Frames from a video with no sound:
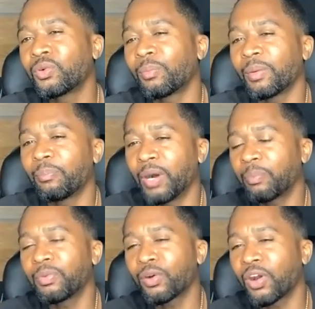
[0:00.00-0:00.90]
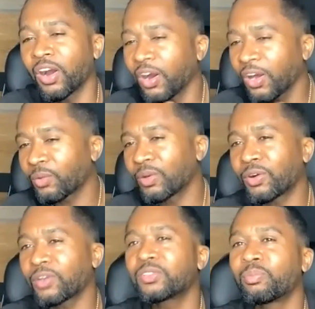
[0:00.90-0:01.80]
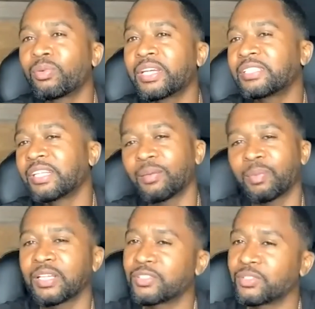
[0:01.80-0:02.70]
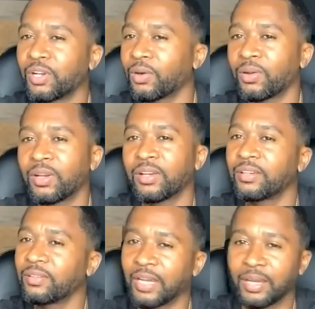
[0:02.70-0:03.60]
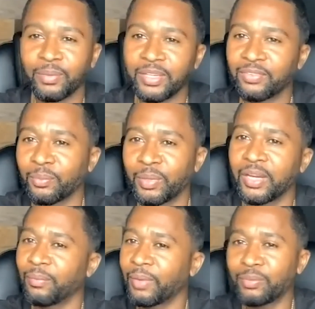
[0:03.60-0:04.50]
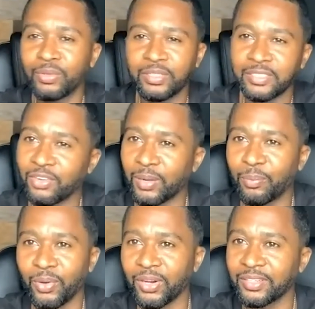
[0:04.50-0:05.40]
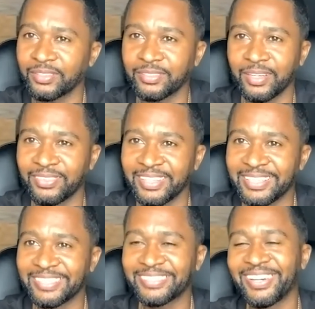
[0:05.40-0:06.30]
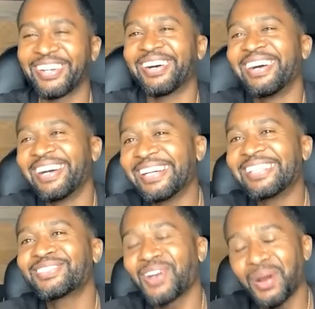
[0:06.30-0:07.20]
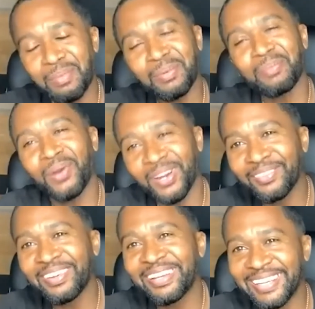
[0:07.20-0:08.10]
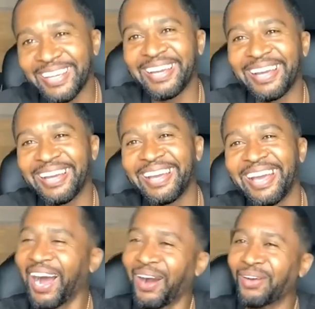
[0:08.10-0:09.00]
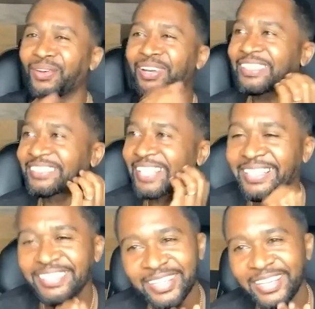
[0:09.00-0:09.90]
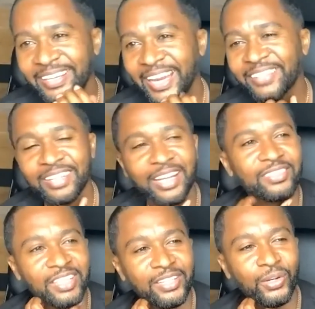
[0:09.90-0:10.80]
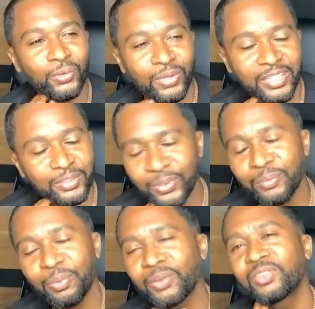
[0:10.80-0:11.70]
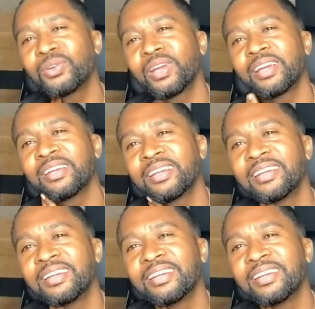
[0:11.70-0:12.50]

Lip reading: I'm gonna bump your car all the way across the bridge and I'm gonna let you go. You know what I mean? From there, maybe you can just try to park it or something. So I remember parking. Yeah, I don't know. That's illegal, really. You wasn't supposed to do that.